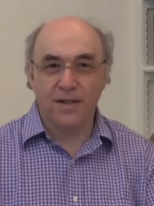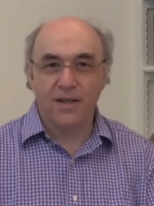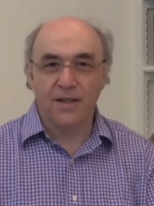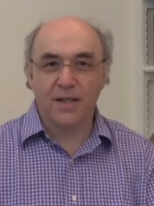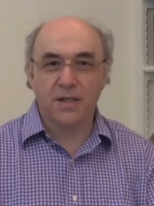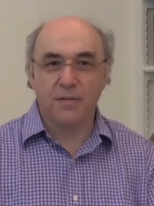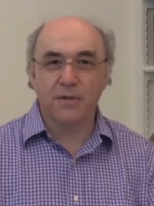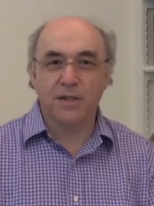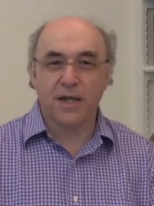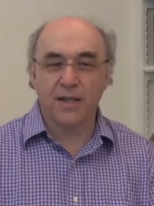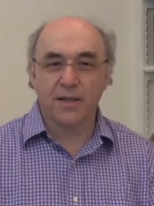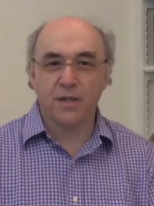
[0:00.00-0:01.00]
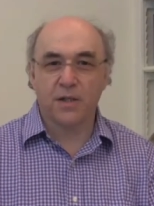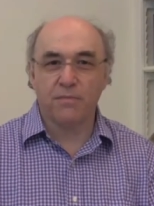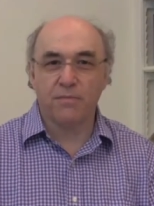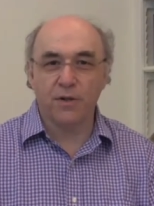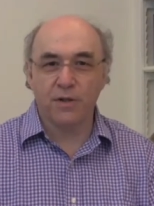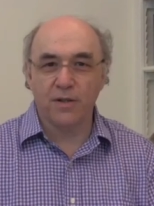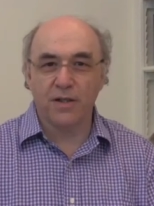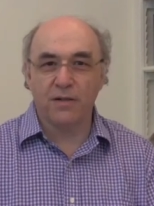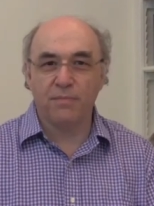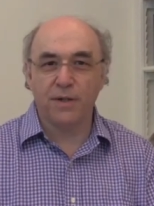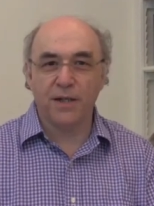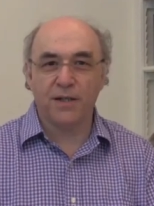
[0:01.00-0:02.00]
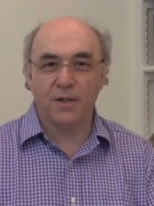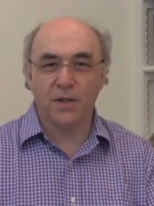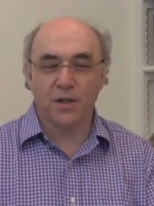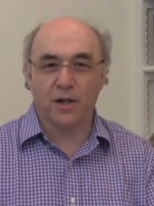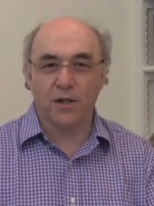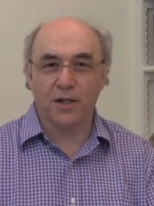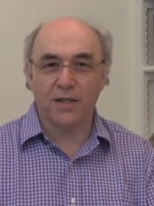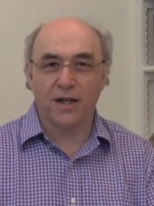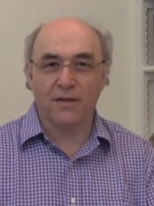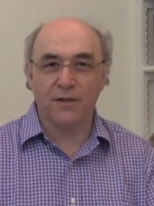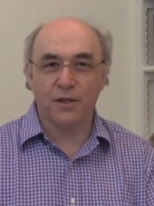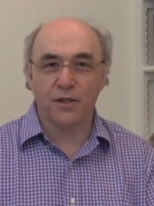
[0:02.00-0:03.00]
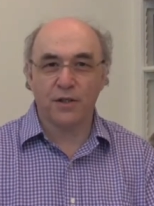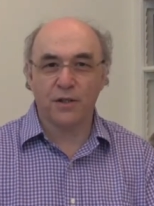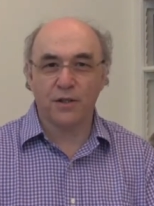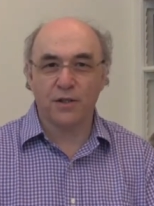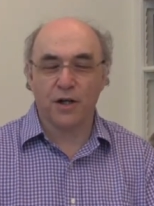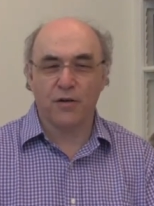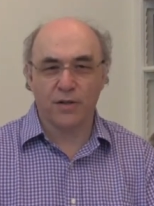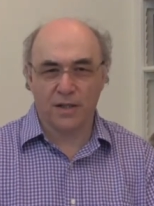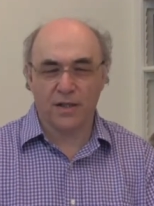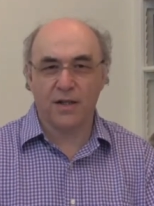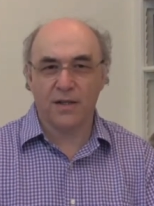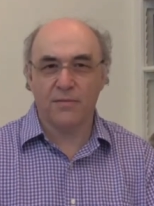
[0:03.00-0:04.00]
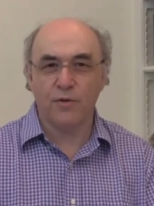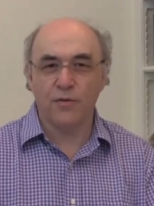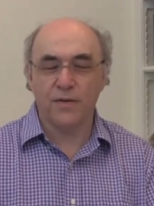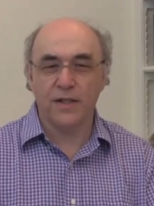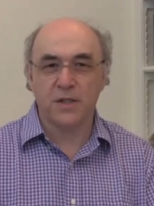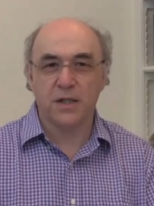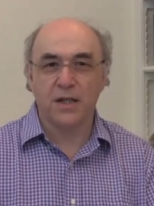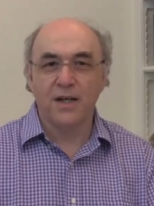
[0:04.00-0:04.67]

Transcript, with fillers: Let's imitate this computer that appeared on the Star Trek television show and the movies,